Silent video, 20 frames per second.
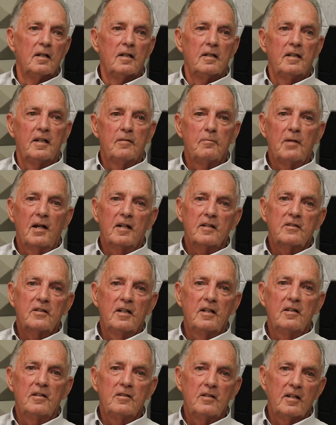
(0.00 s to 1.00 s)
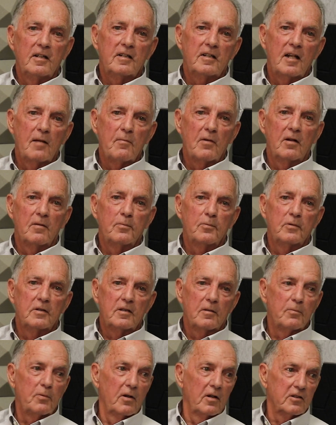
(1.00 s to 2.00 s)
Then back then, they came up with
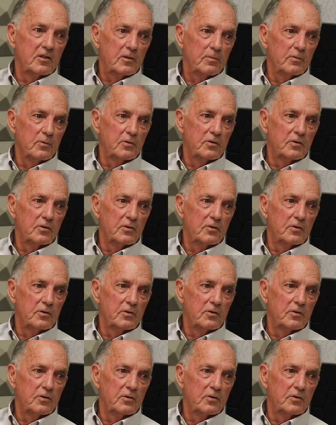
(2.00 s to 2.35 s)
a possible